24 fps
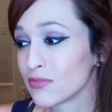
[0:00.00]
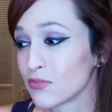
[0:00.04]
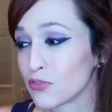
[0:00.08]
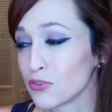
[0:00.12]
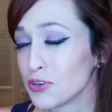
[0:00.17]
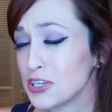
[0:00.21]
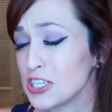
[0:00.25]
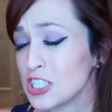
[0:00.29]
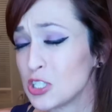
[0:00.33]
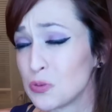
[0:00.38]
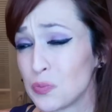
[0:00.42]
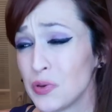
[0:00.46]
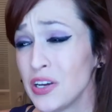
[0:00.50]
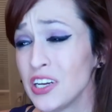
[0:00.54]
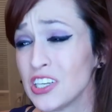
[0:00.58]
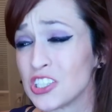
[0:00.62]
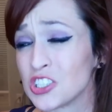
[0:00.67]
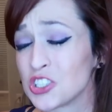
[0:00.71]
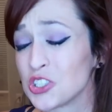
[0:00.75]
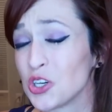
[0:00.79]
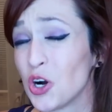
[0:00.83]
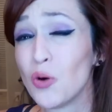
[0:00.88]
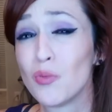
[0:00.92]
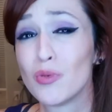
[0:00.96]
free
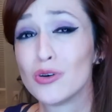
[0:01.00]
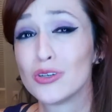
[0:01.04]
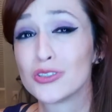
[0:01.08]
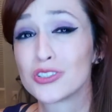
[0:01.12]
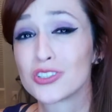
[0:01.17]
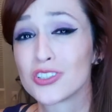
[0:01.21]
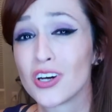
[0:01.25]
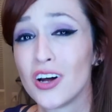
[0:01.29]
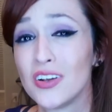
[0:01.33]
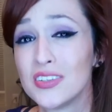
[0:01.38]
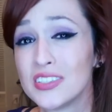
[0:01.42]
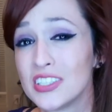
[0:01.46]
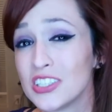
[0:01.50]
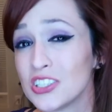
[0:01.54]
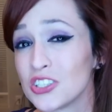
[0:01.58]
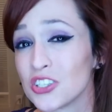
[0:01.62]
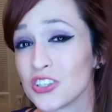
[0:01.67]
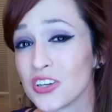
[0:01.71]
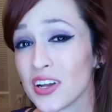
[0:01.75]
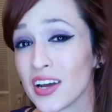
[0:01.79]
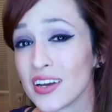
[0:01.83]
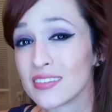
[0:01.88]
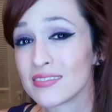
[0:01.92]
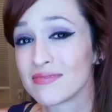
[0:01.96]
speech almost on the
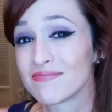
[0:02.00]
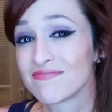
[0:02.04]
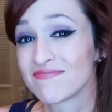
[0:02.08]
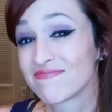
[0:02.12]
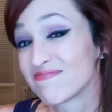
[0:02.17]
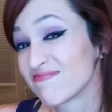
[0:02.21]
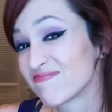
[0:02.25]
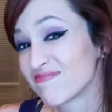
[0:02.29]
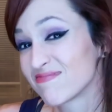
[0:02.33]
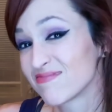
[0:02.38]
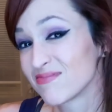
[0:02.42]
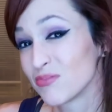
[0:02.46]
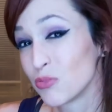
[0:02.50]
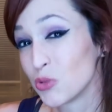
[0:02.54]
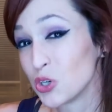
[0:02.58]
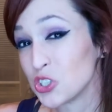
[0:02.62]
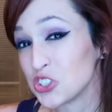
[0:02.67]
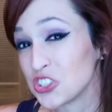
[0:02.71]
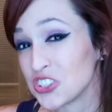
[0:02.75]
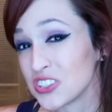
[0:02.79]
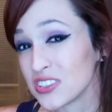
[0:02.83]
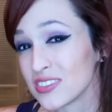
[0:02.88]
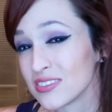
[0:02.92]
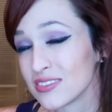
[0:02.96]
internet,
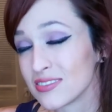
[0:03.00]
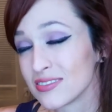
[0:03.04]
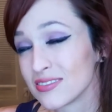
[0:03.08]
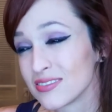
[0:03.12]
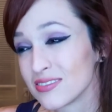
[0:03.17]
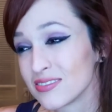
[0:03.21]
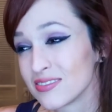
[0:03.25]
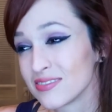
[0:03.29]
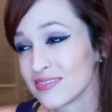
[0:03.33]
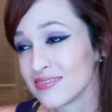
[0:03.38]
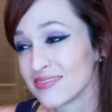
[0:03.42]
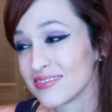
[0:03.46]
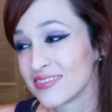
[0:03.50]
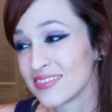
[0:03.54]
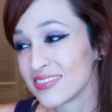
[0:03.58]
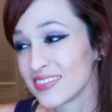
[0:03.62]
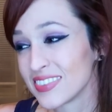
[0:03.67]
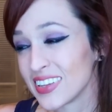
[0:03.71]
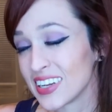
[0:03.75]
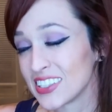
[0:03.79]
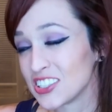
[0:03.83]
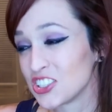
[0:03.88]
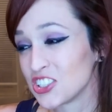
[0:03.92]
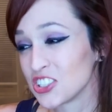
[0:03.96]
which,
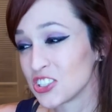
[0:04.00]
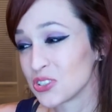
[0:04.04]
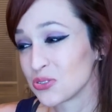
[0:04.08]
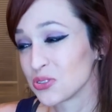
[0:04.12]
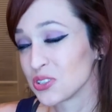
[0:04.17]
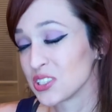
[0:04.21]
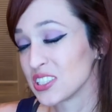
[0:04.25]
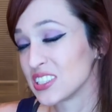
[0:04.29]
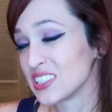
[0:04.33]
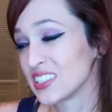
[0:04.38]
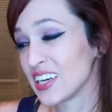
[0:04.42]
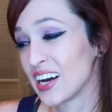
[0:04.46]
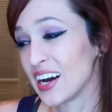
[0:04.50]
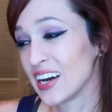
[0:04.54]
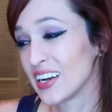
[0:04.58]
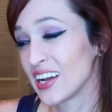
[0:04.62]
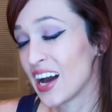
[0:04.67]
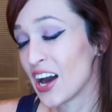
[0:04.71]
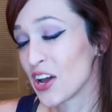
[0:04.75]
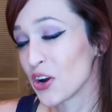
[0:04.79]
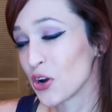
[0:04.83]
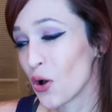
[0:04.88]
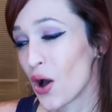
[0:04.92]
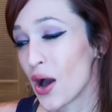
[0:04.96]
that's just really sad.
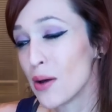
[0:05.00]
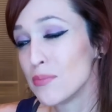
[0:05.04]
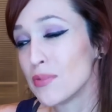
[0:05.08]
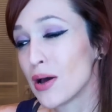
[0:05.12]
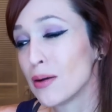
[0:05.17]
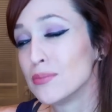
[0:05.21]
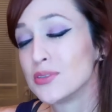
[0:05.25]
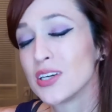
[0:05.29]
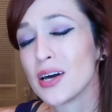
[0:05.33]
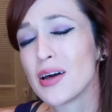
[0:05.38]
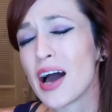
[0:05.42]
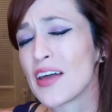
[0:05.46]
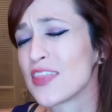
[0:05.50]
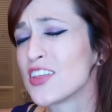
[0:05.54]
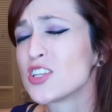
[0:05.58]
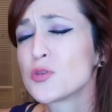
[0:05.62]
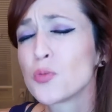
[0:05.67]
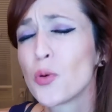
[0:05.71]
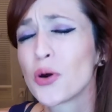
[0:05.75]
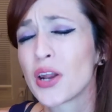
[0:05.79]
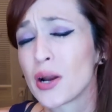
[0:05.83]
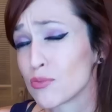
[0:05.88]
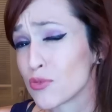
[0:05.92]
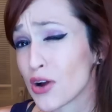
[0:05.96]
I don't know. I'm done. At this
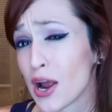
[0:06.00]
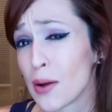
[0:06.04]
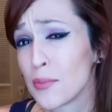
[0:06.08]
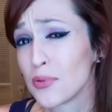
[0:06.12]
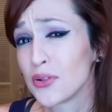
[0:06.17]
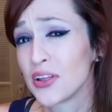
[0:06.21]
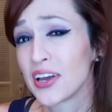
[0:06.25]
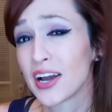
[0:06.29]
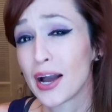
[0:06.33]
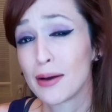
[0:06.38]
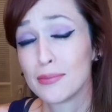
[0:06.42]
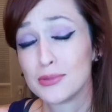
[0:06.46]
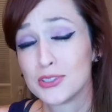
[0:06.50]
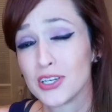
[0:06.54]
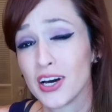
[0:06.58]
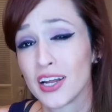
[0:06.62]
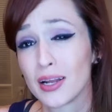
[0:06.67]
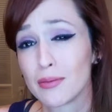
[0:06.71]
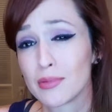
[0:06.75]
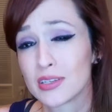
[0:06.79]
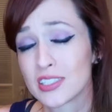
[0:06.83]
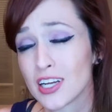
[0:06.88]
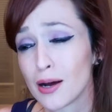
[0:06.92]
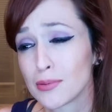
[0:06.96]
point, I'm rambling. I'm done.
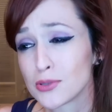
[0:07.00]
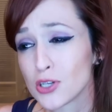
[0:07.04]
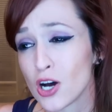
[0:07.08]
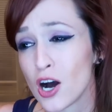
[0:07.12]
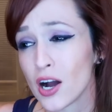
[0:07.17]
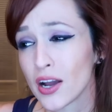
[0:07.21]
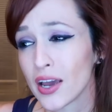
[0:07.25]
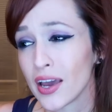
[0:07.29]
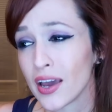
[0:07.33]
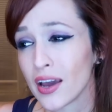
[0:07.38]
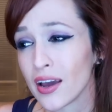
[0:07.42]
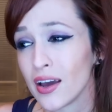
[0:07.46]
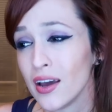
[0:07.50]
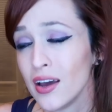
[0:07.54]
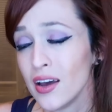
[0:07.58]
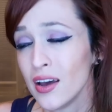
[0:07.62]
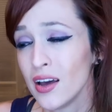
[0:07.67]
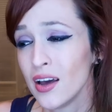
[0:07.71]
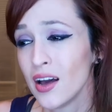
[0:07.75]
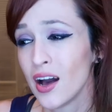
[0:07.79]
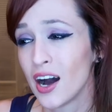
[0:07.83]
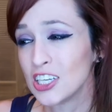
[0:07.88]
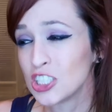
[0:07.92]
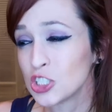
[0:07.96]
I'm gonna stop talking.
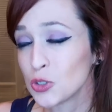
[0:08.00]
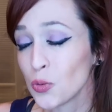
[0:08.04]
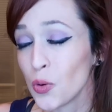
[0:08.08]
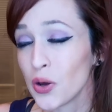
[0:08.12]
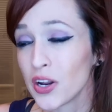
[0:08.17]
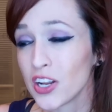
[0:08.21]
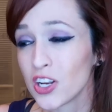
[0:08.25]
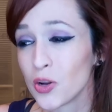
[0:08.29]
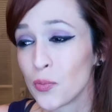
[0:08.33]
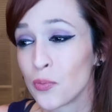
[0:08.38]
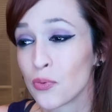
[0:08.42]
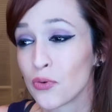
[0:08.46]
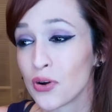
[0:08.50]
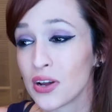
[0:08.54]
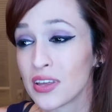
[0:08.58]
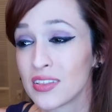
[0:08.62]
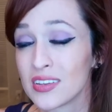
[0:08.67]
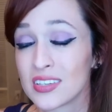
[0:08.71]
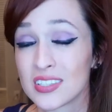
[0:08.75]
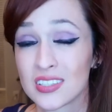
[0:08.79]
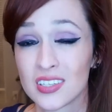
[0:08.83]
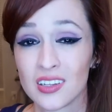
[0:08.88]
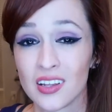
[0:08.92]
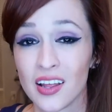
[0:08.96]
I just wanted to bring
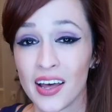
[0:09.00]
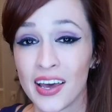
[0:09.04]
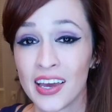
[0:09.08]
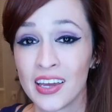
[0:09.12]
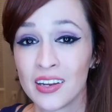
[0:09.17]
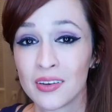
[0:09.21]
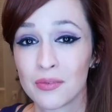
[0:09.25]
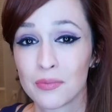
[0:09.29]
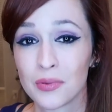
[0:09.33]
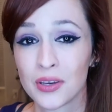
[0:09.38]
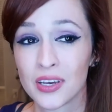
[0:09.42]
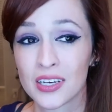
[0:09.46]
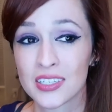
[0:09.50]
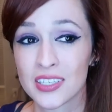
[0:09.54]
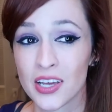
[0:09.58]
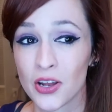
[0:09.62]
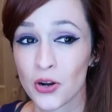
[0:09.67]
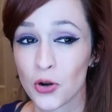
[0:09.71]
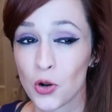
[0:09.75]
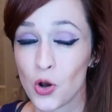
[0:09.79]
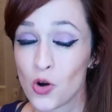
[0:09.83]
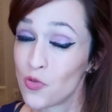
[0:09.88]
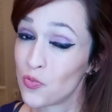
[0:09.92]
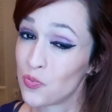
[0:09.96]
this to light because I
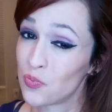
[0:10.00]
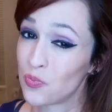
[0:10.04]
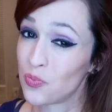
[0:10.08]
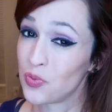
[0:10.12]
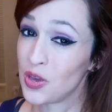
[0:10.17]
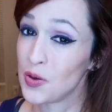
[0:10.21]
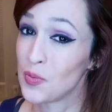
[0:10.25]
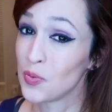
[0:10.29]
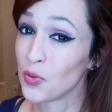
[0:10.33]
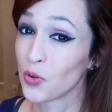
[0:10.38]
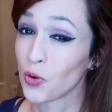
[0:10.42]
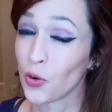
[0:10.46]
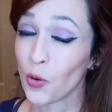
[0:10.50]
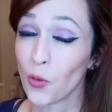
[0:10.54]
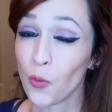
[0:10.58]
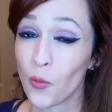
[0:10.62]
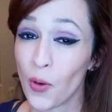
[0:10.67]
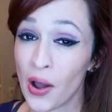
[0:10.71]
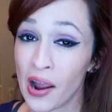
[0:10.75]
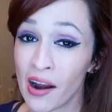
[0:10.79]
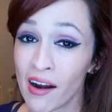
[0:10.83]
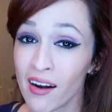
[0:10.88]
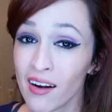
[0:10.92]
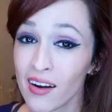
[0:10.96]
don't know if people are
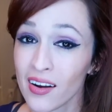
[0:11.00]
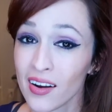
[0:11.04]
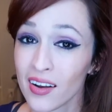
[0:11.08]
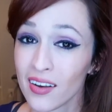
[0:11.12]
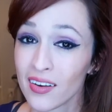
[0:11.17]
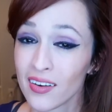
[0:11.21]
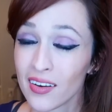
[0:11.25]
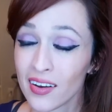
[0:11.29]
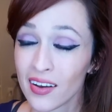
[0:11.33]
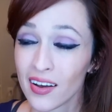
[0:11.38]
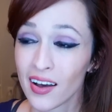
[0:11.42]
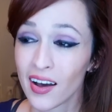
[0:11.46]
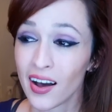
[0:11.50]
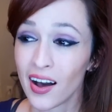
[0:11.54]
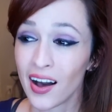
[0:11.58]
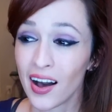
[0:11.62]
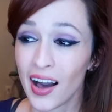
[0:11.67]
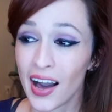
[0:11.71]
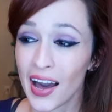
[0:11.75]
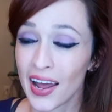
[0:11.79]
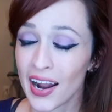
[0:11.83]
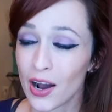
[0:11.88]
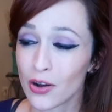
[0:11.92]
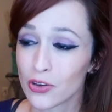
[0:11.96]
aware
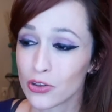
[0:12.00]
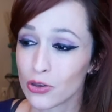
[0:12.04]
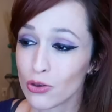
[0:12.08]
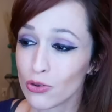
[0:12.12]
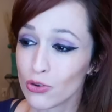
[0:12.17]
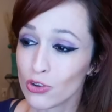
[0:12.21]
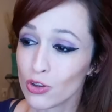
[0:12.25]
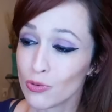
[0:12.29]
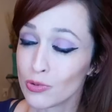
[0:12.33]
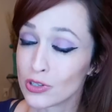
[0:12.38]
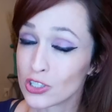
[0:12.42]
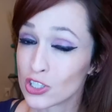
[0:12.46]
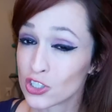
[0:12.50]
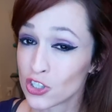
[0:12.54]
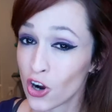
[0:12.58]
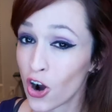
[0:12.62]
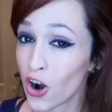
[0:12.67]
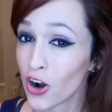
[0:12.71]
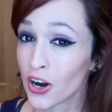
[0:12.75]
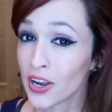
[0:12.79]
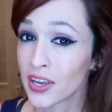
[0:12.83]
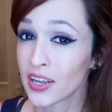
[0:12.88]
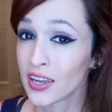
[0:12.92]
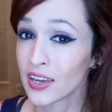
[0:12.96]
at how YouTube is
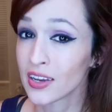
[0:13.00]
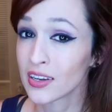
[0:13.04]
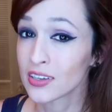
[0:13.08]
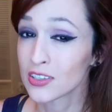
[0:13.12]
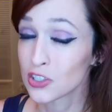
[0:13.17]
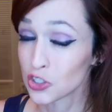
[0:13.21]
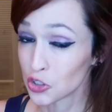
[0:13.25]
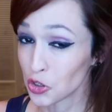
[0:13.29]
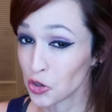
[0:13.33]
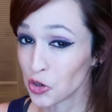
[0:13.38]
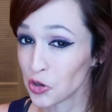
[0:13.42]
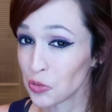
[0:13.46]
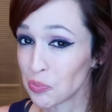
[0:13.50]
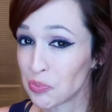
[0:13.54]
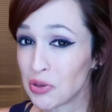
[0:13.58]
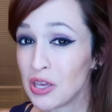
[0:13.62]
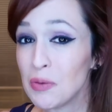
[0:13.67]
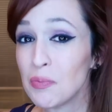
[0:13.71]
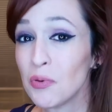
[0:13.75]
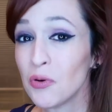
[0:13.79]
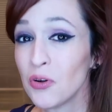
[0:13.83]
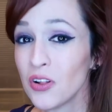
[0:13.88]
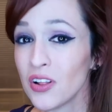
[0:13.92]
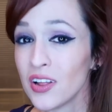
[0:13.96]
targeting certain
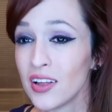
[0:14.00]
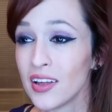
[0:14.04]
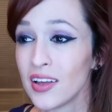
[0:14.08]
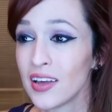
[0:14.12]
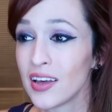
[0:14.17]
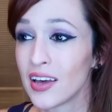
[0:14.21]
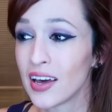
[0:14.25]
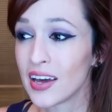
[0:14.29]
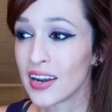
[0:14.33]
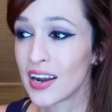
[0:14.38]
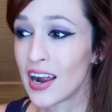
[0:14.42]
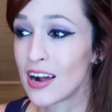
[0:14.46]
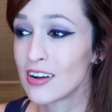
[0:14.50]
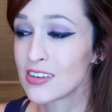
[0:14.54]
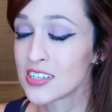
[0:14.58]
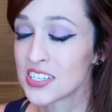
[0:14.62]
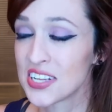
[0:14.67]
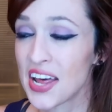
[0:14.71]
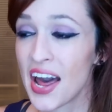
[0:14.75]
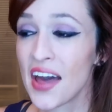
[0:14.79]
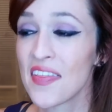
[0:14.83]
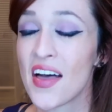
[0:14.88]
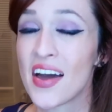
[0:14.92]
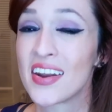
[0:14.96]
people and how
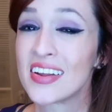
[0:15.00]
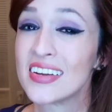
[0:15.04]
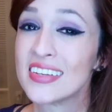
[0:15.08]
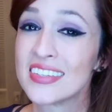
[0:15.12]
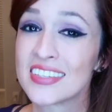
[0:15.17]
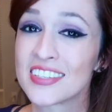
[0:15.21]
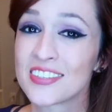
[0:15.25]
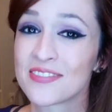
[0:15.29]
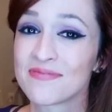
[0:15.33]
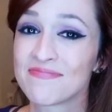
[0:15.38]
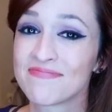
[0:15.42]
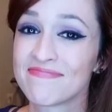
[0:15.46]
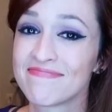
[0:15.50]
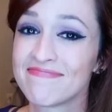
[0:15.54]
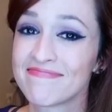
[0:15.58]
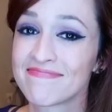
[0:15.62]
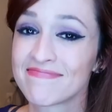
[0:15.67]
sad that is.